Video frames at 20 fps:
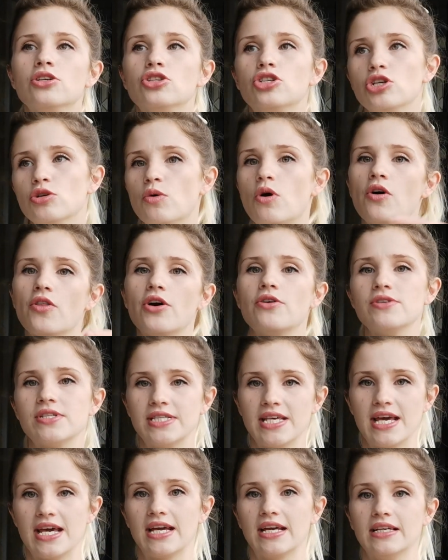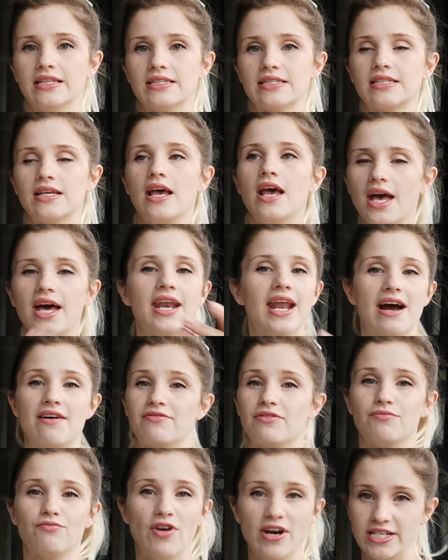do all those things and
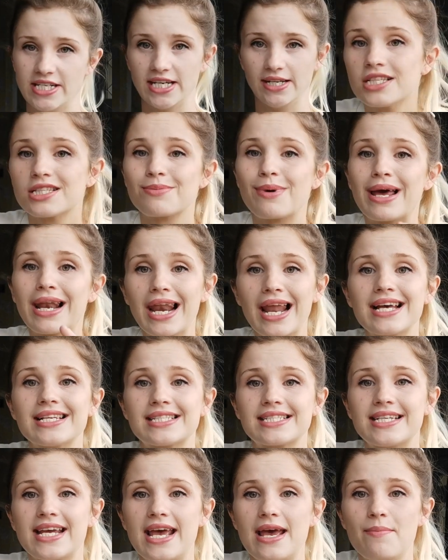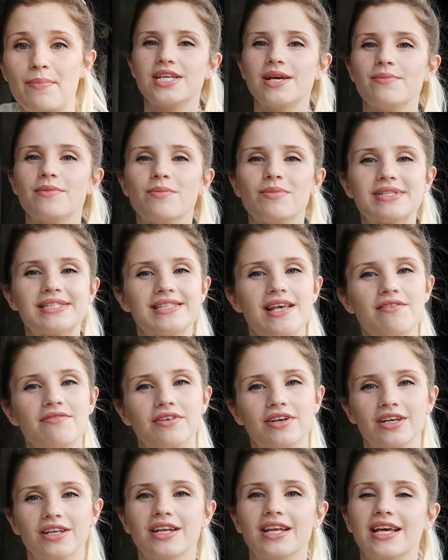have them ready. So my last tip, tip number
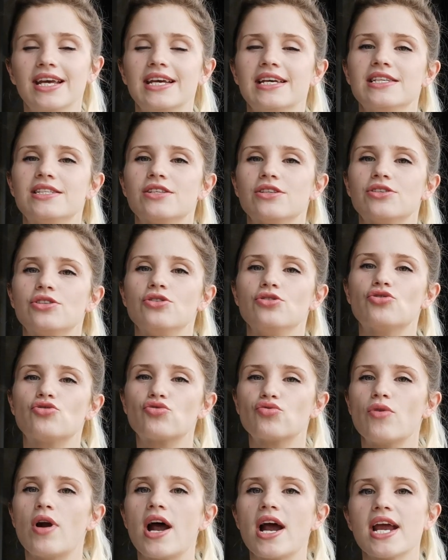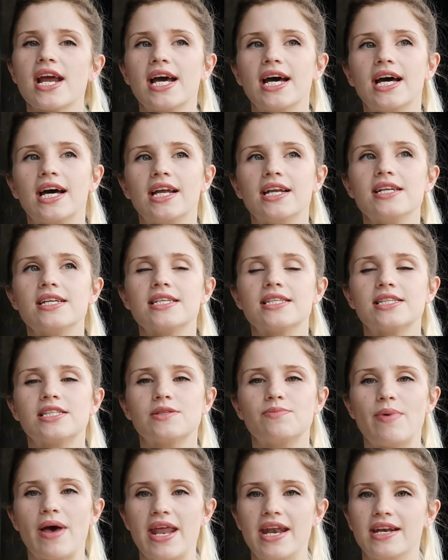seven, is to try and
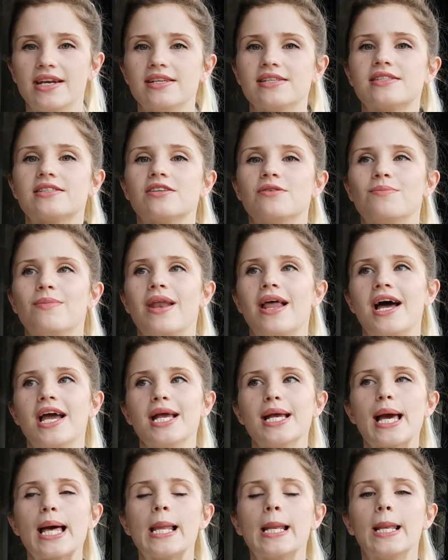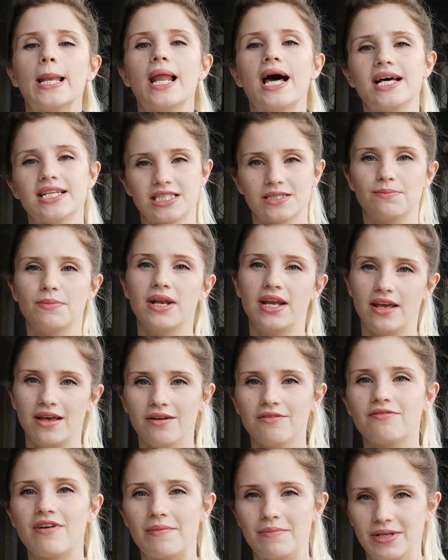spend some like last
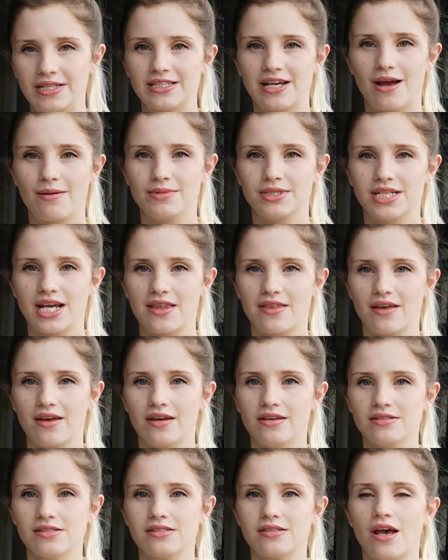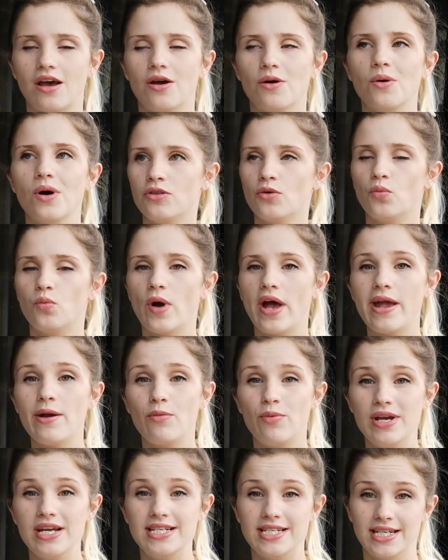minute family time together. So the way
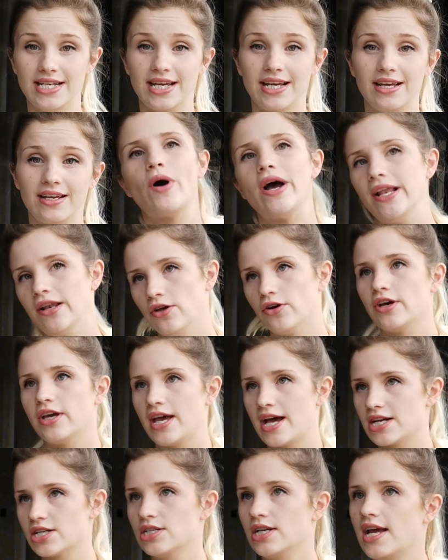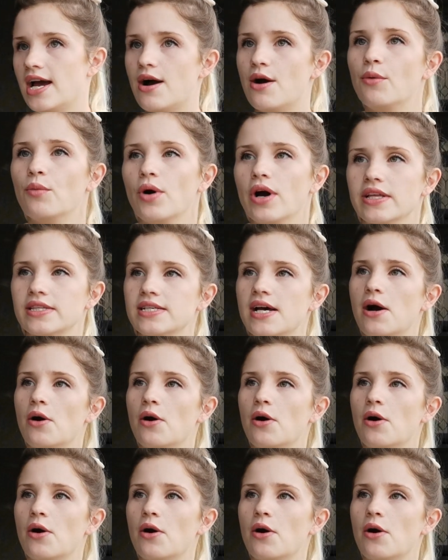we did it, quite lucky actually how it worked